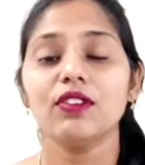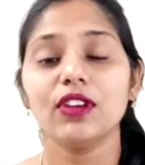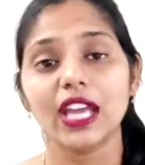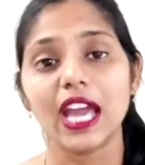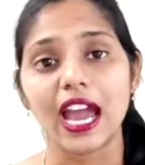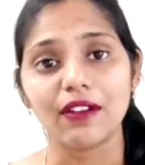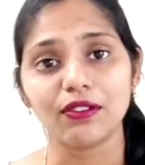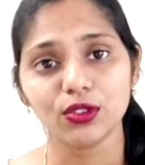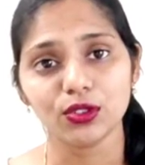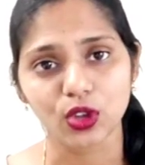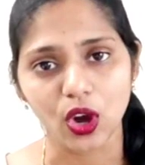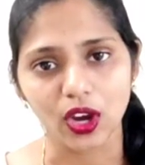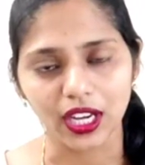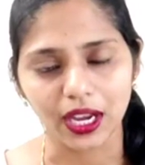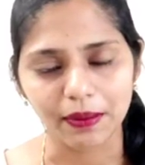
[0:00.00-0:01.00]
We have to
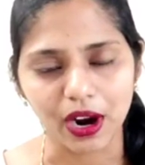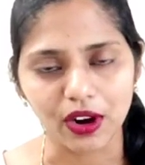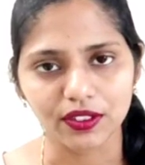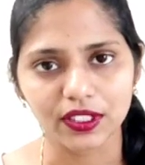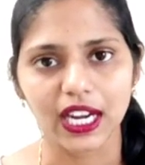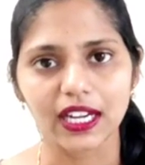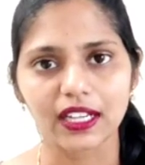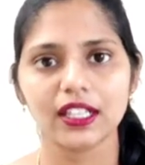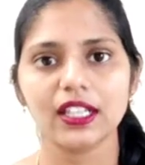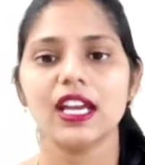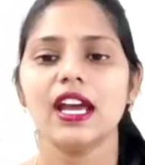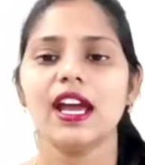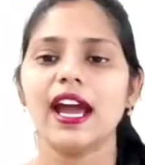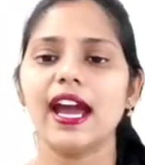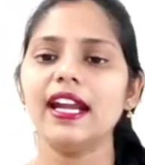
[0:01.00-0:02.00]
talk about that
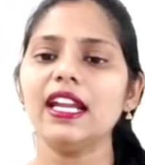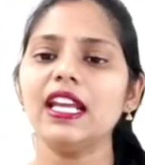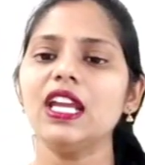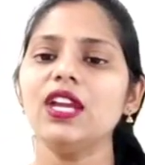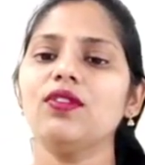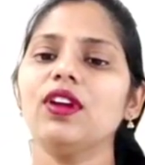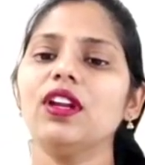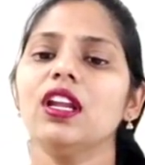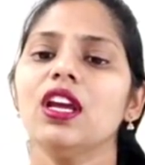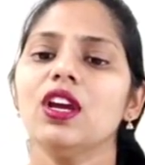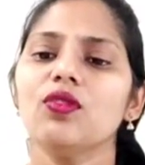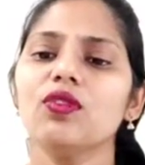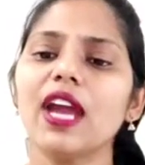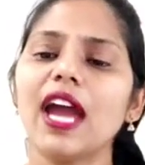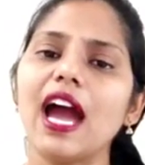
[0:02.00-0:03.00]
and even
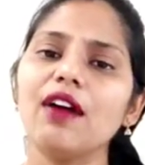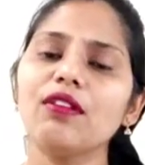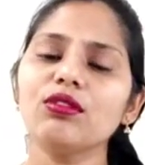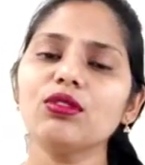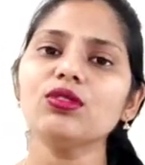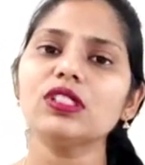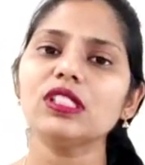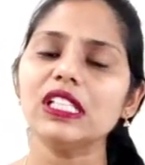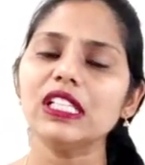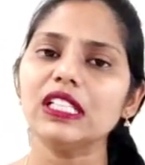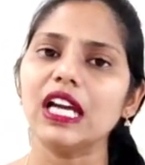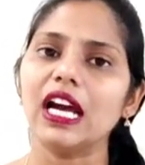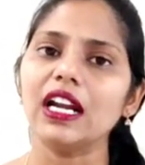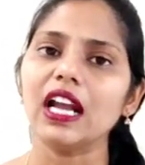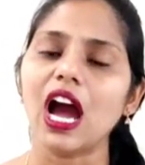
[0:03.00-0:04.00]
we have to see
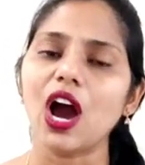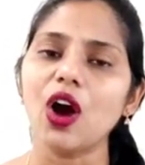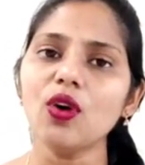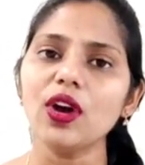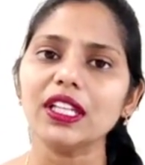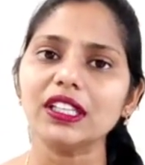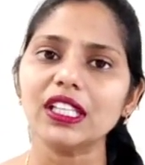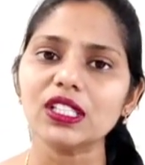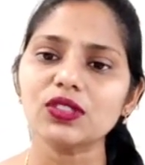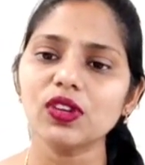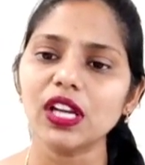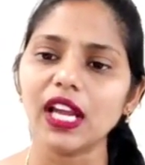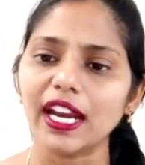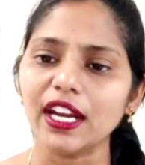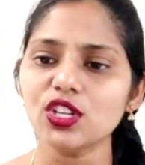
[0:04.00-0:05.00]
that how ethics
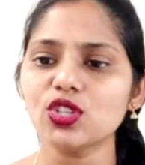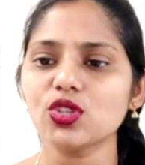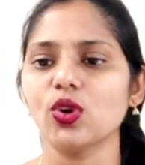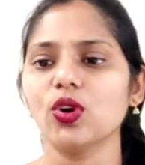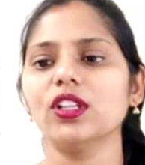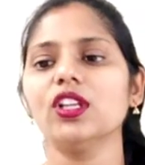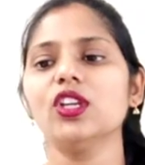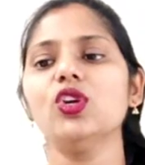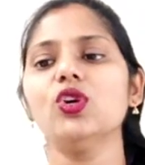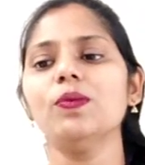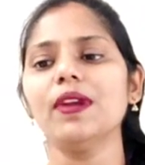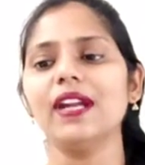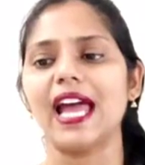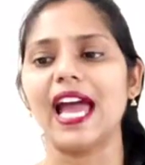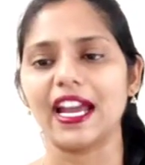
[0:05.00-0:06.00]
will ensure the
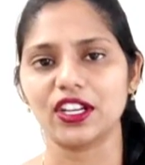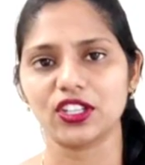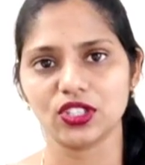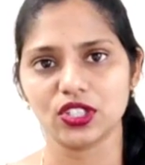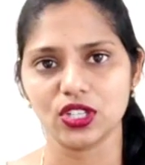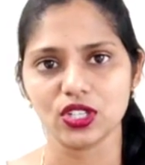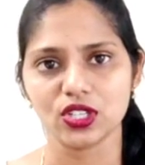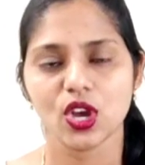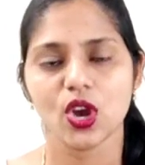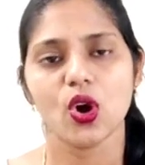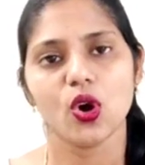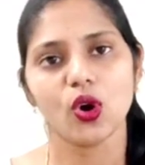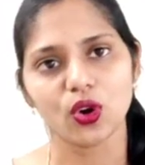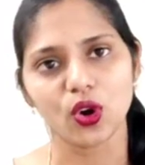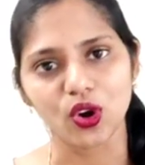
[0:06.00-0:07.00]
human actions
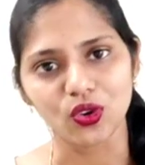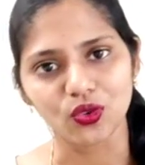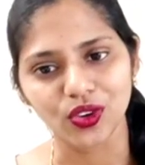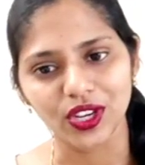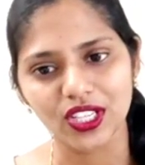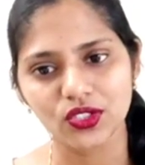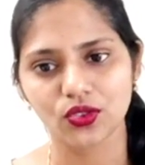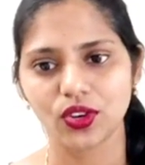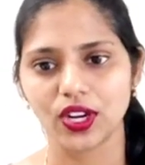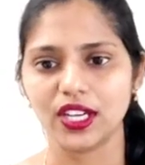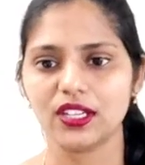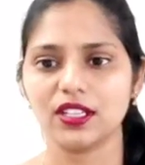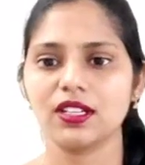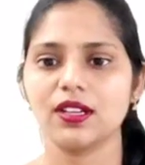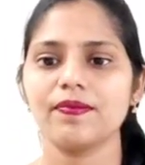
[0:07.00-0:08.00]
are always
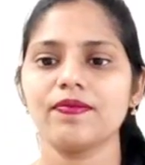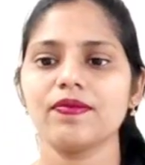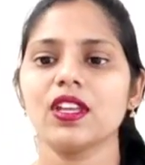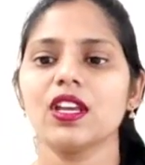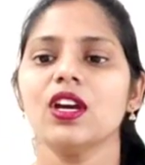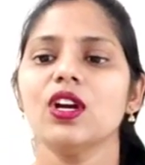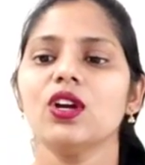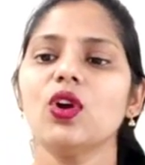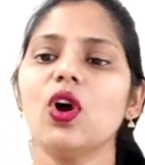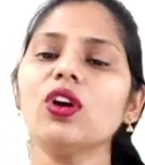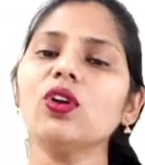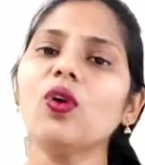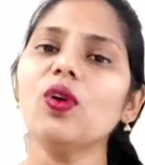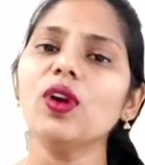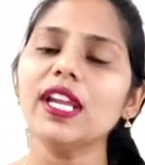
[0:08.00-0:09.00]
right
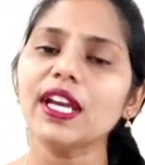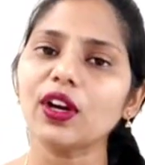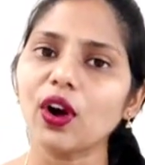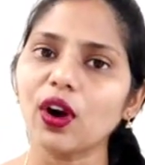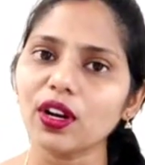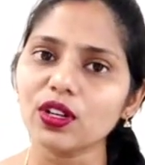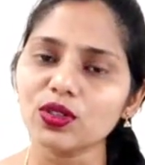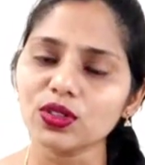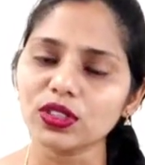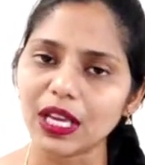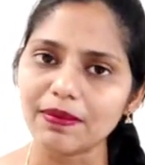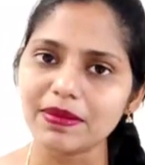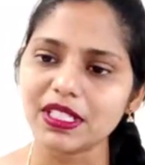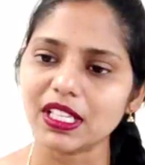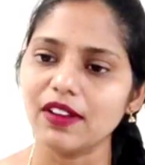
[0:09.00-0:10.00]
not only according to
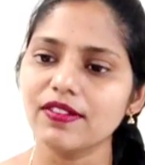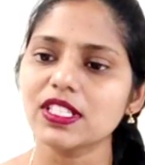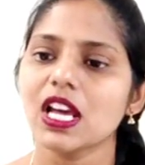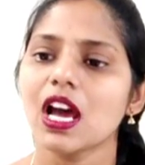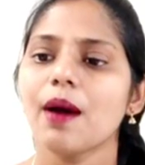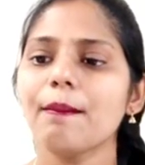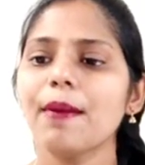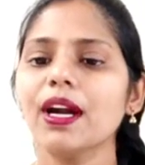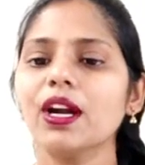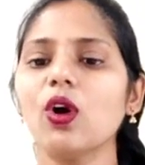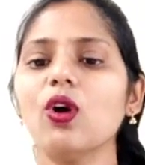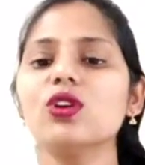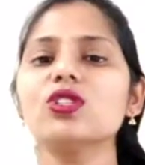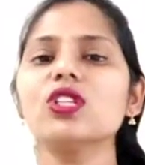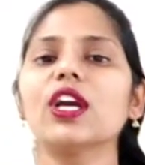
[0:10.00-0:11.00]
themselves
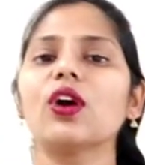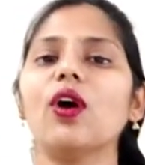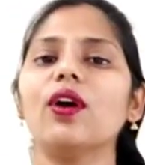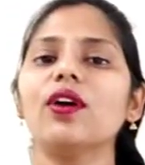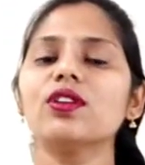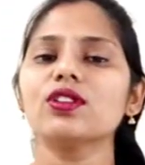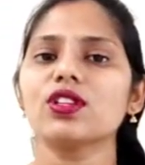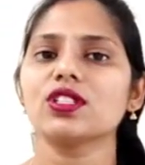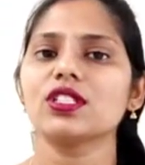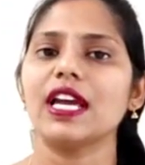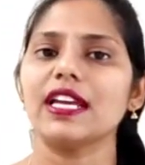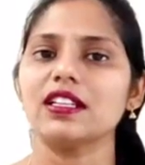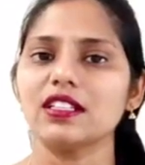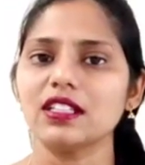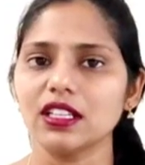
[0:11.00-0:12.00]
but also according to
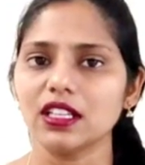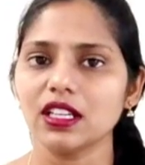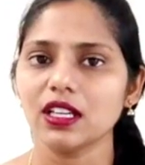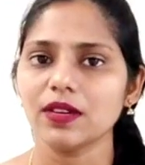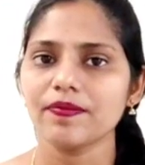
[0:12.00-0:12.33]
society.